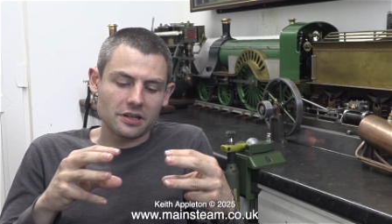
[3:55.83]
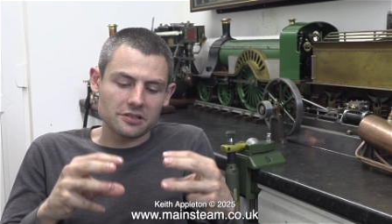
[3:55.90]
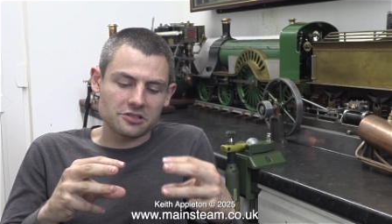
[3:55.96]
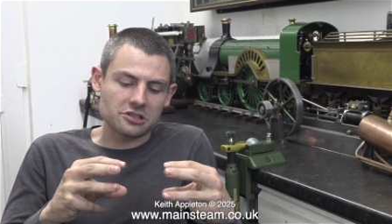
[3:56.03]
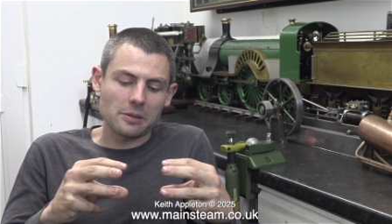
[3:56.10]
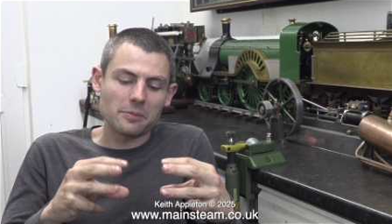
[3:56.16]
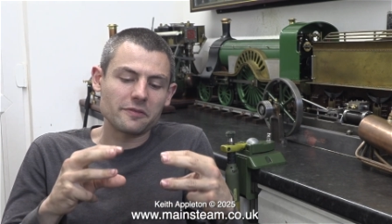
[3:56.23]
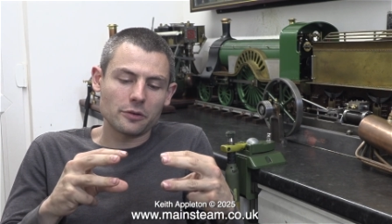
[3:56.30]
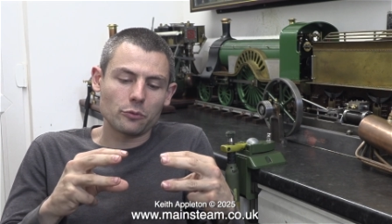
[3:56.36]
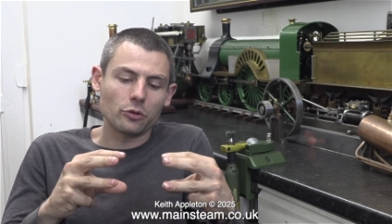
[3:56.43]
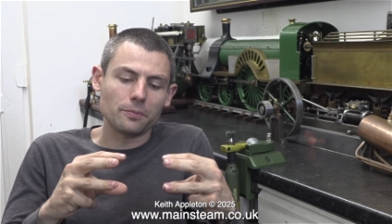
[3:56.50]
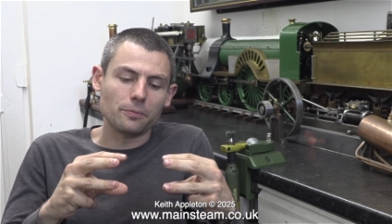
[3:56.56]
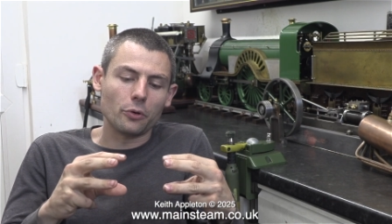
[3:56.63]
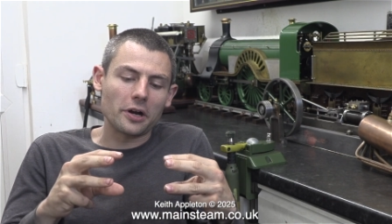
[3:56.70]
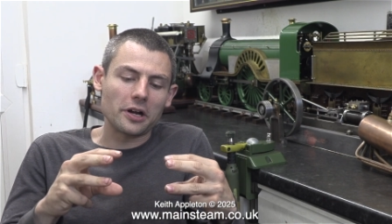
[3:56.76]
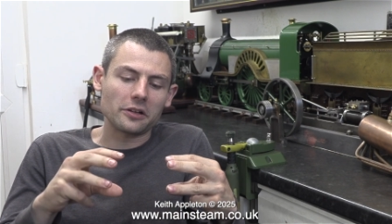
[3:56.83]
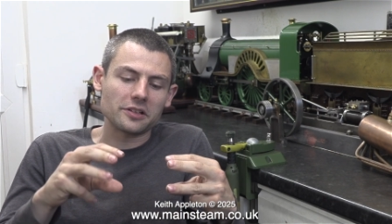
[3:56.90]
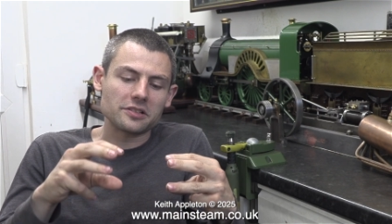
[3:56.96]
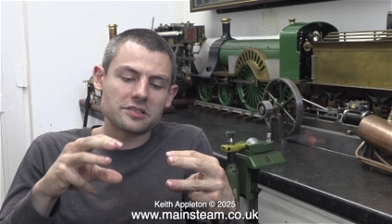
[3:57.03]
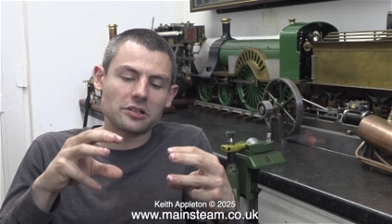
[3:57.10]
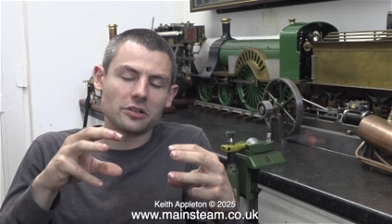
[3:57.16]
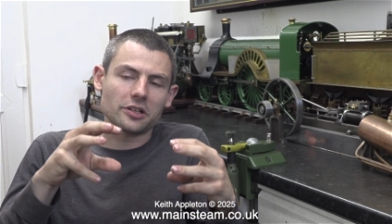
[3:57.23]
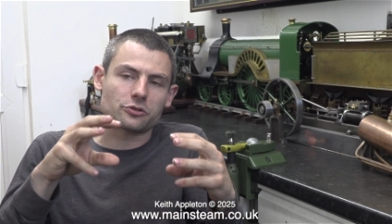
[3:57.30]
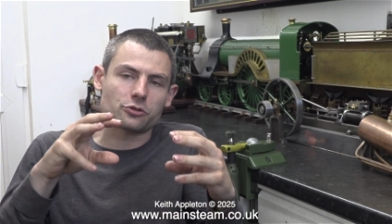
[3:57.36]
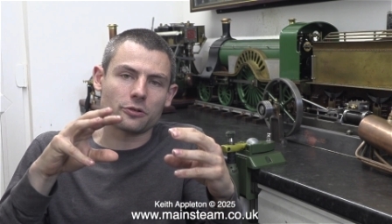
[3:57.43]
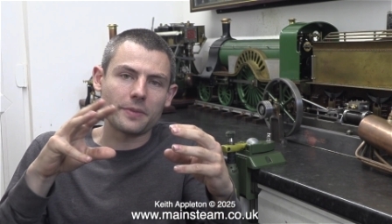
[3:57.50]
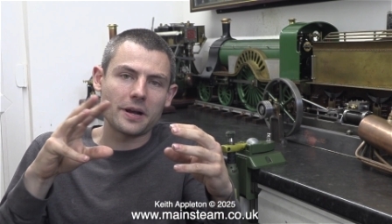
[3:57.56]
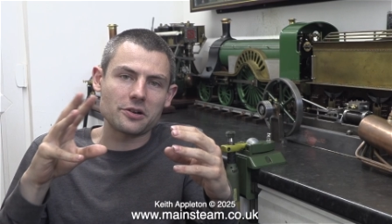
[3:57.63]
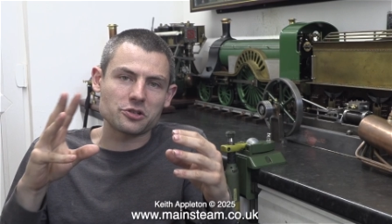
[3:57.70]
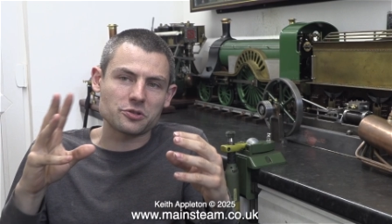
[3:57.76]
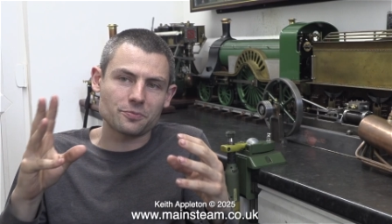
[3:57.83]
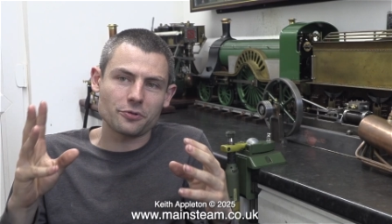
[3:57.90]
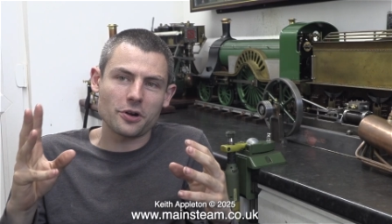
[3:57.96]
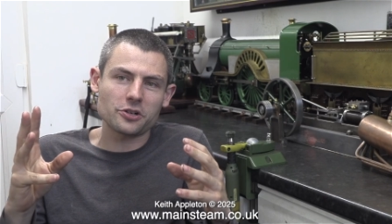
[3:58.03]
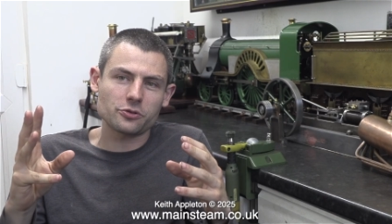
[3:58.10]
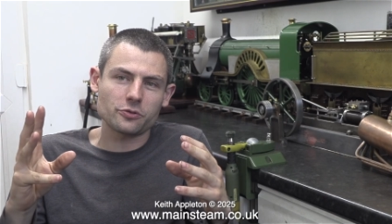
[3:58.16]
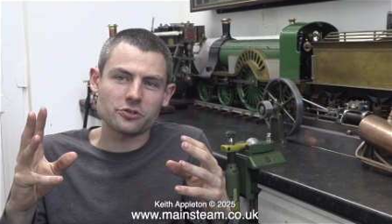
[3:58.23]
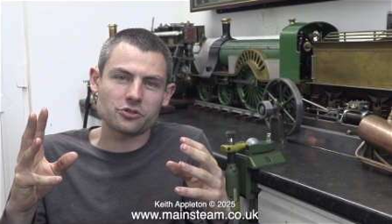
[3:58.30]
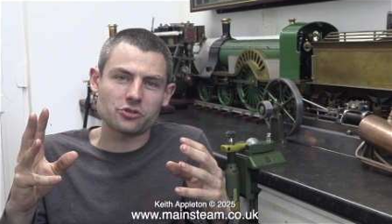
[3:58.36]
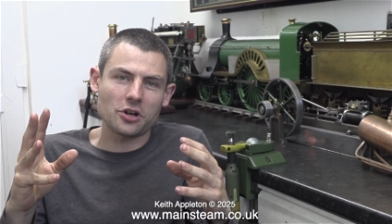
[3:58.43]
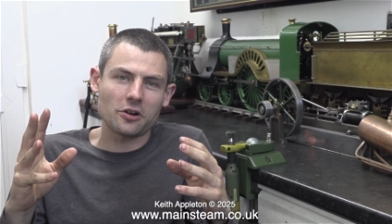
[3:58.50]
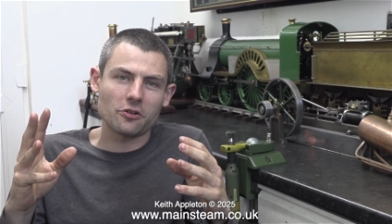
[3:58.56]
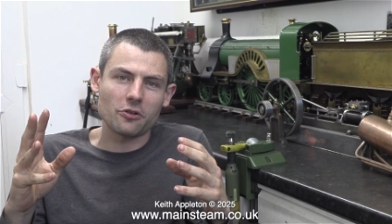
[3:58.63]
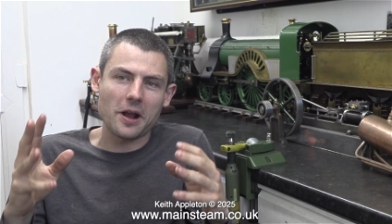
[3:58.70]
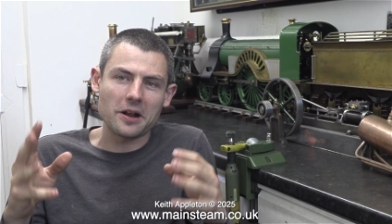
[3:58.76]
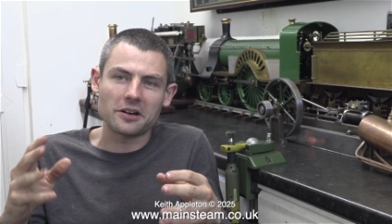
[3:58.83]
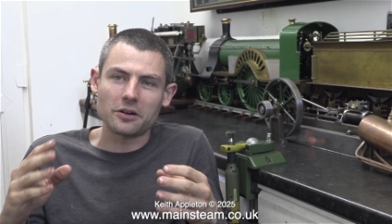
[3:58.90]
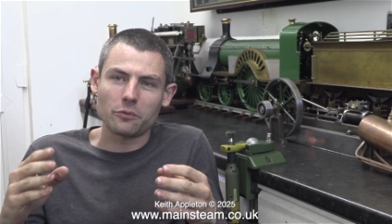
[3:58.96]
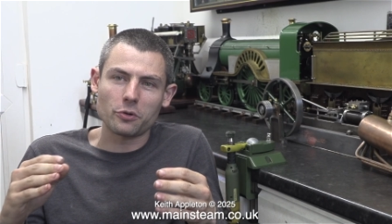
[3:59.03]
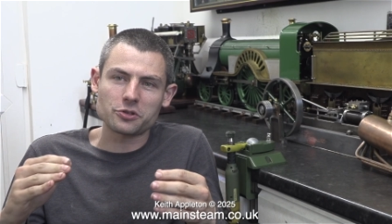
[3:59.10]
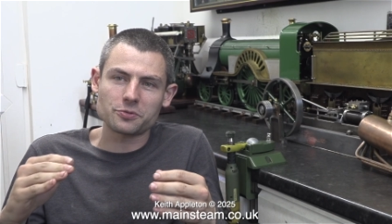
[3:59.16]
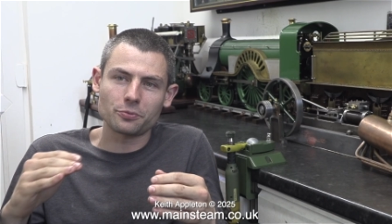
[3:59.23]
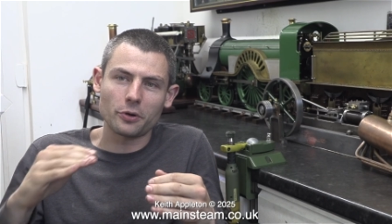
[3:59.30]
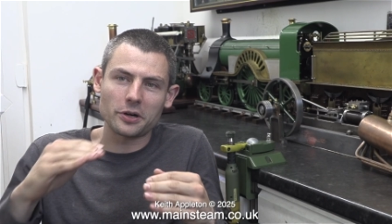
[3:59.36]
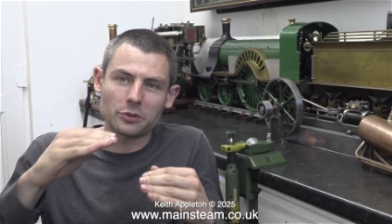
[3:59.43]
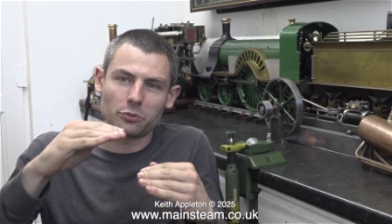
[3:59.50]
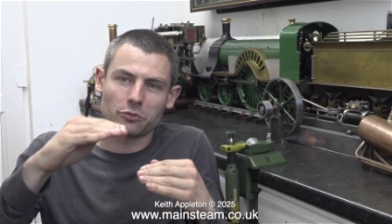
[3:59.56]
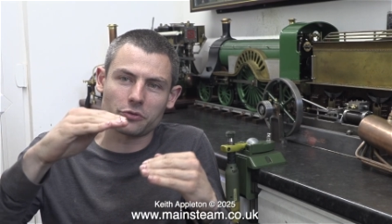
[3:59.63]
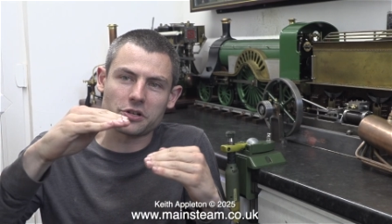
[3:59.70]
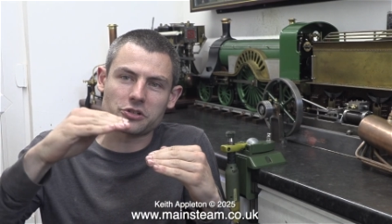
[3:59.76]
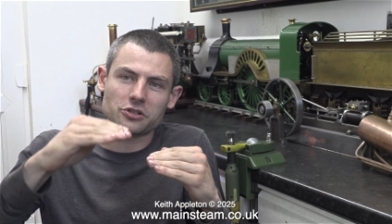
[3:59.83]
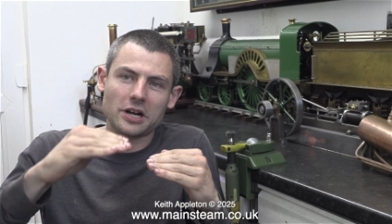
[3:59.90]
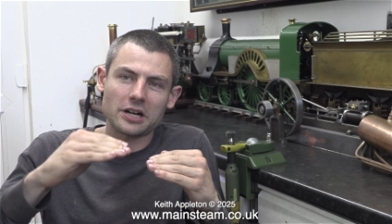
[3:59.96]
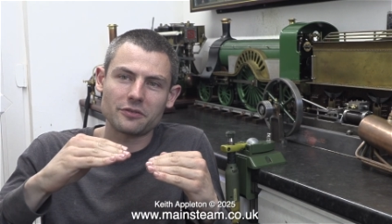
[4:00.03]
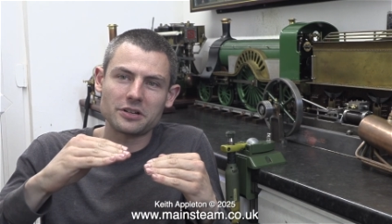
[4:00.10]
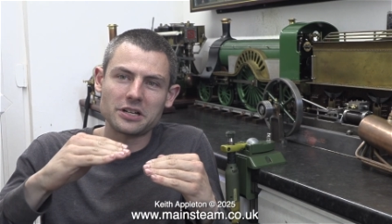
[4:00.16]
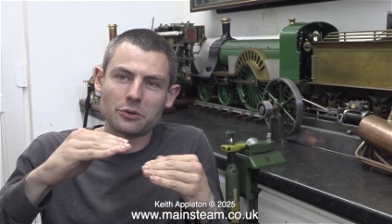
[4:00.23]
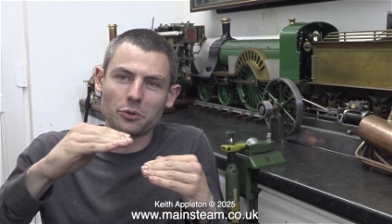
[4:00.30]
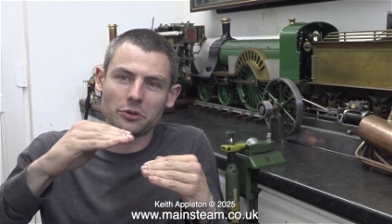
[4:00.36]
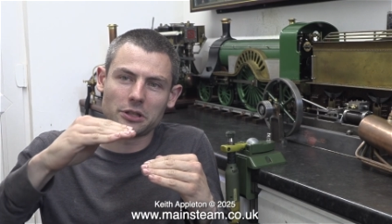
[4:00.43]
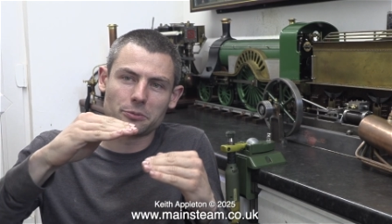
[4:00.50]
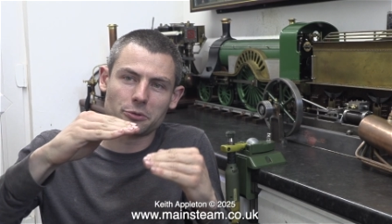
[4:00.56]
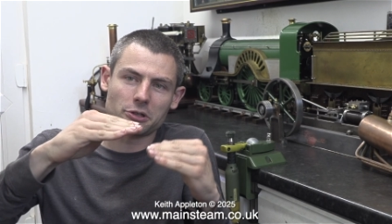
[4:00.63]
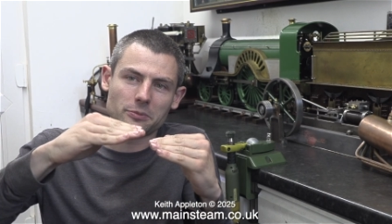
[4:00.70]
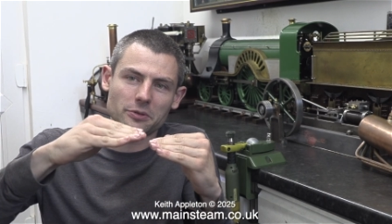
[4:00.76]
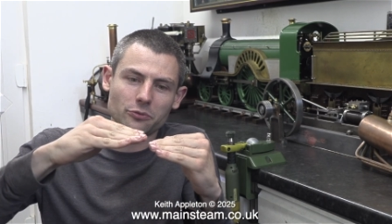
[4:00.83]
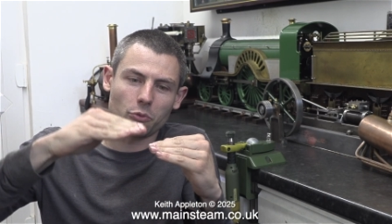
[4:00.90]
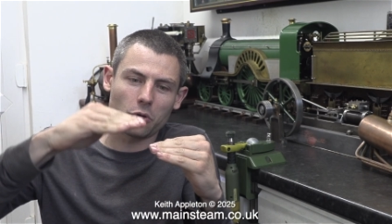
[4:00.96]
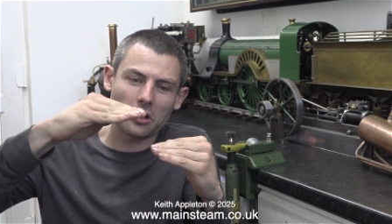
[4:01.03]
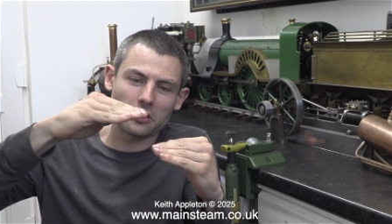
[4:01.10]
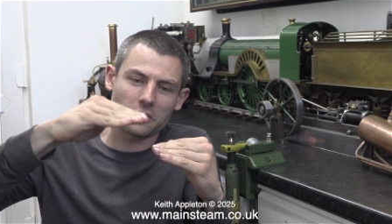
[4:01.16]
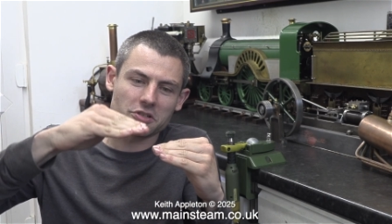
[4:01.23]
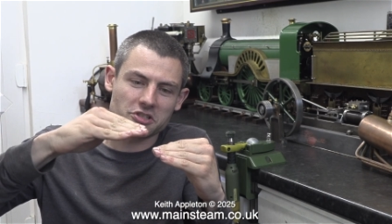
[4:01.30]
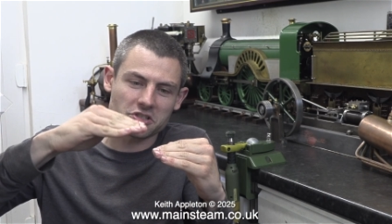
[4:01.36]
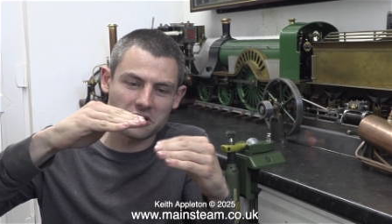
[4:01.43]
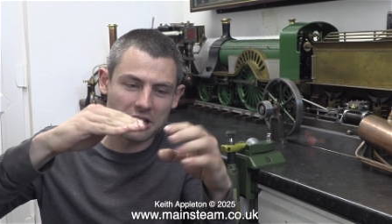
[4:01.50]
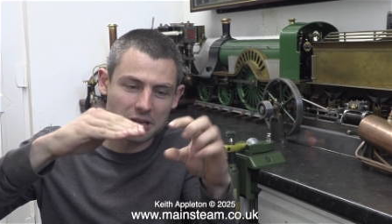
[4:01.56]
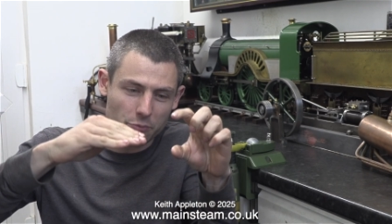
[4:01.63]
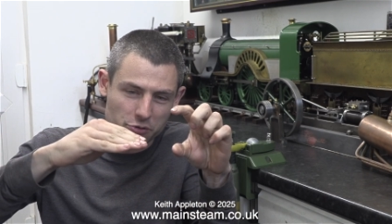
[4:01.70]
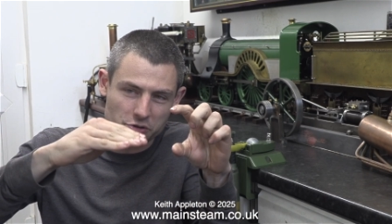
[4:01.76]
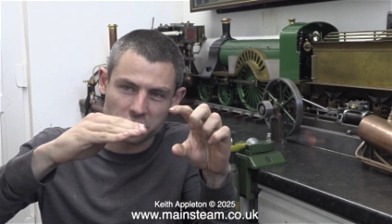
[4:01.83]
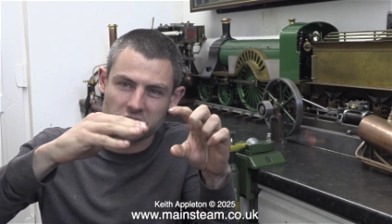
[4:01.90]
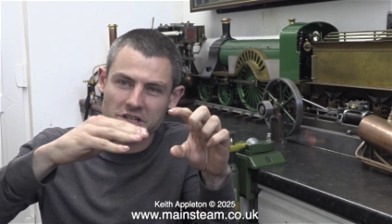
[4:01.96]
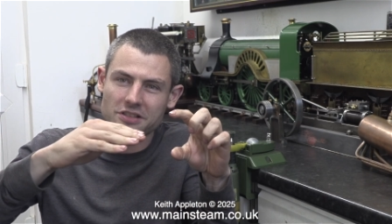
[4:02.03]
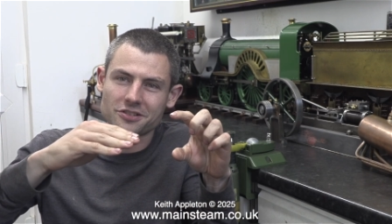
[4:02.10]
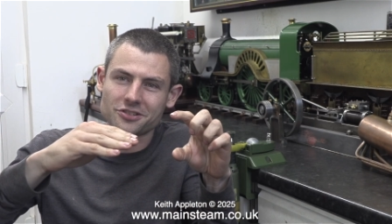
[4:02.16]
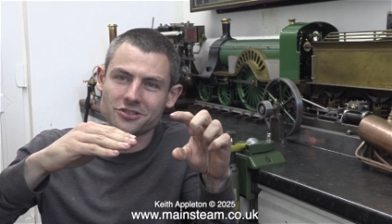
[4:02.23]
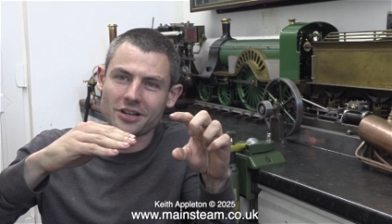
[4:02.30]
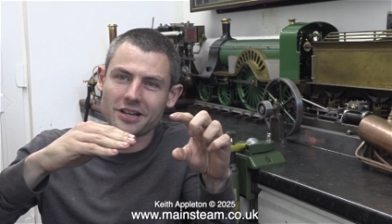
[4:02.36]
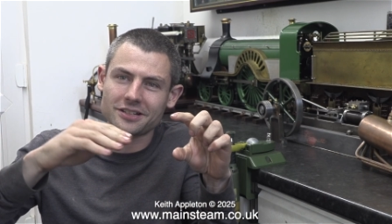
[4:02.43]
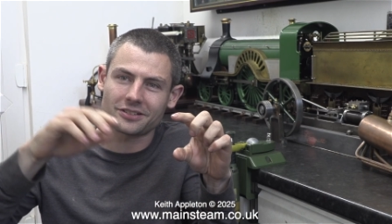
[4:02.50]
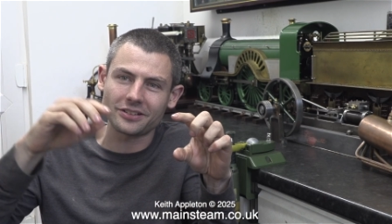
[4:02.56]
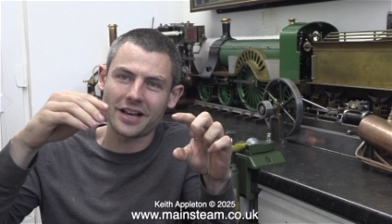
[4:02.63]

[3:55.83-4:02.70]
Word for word: some of it will boil until a tremendous pressure is generated, at which point it will reach kind of an equilibrium of water and steam, which you see in the sight